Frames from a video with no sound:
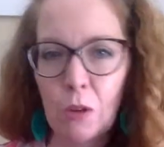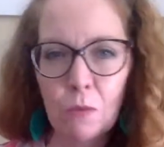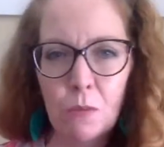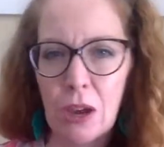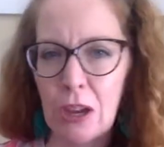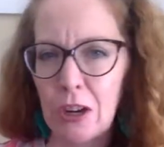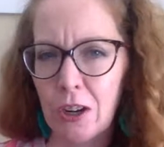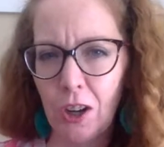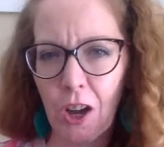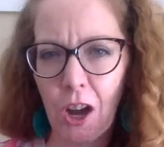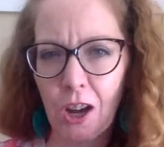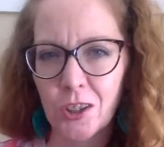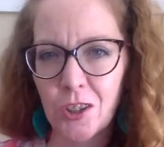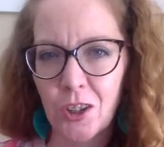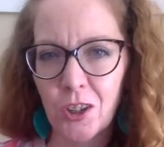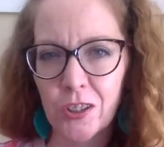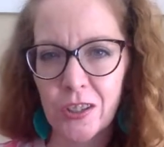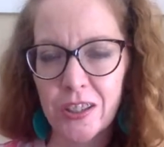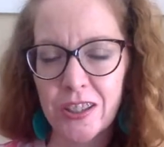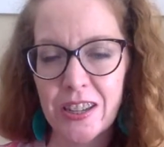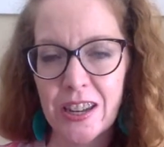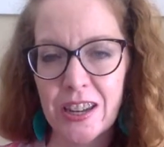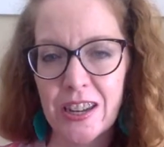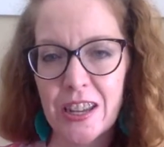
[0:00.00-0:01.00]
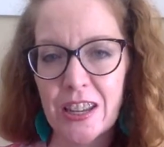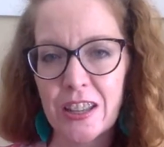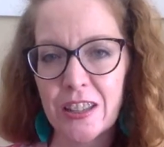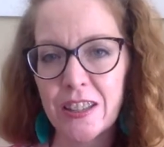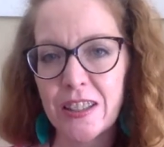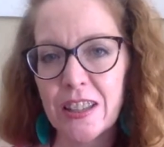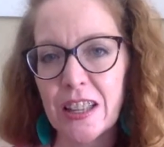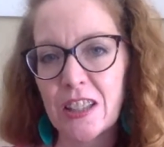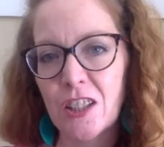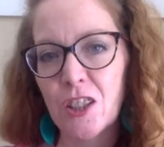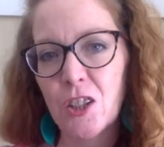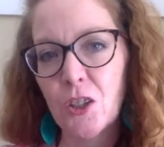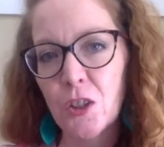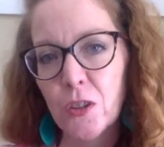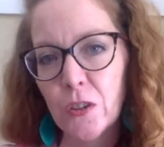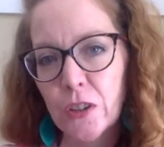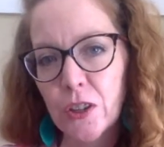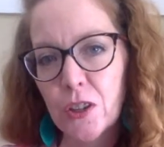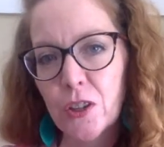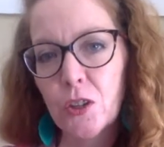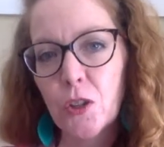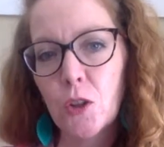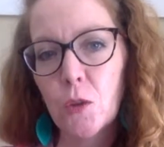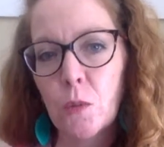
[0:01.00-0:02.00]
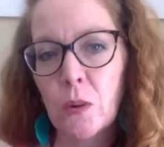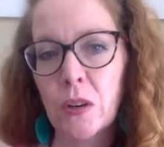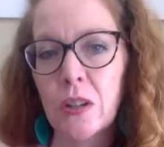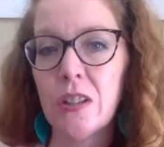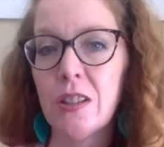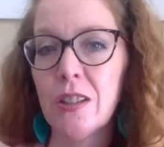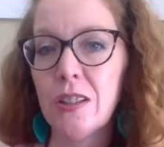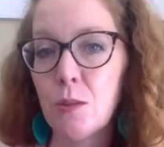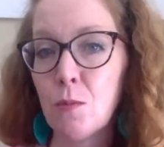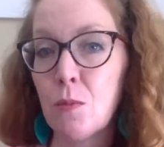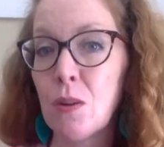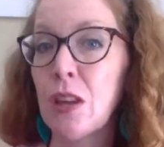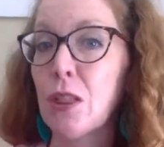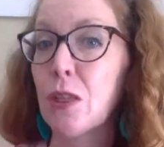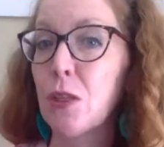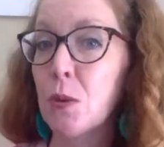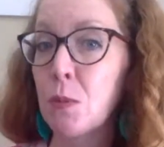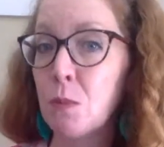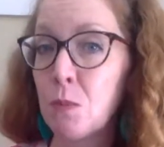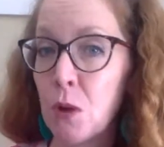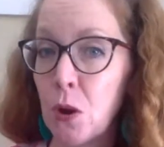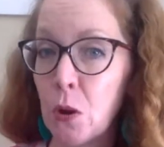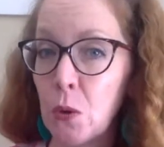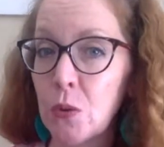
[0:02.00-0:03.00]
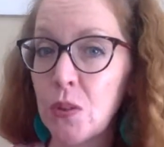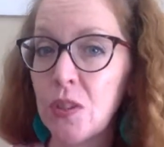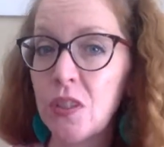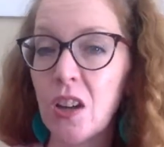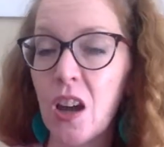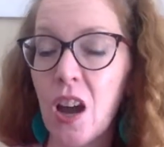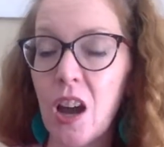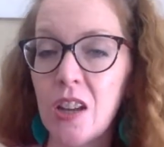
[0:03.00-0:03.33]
pedagogical studies that students who participate the most